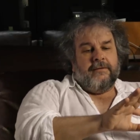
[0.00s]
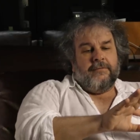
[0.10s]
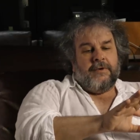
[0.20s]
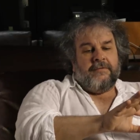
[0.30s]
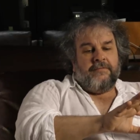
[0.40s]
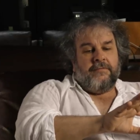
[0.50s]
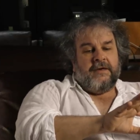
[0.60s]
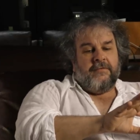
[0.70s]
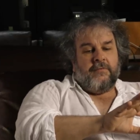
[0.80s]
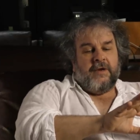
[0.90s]
we've
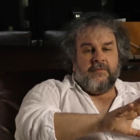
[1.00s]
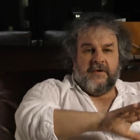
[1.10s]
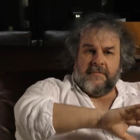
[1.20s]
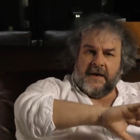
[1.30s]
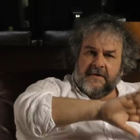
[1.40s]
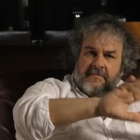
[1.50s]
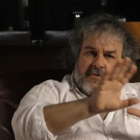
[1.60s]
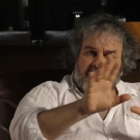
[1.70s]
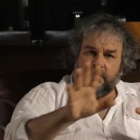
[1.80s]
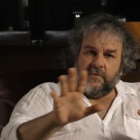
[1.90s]
we, we we've made a
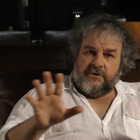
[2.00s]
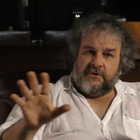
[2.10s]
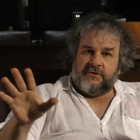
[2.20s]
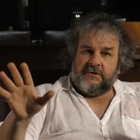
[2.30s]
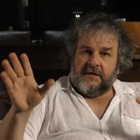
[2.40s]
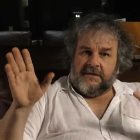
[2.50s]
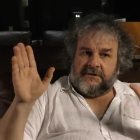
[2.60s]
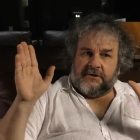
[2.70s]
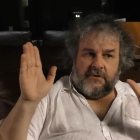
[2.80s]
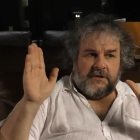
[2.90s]
movie which is is to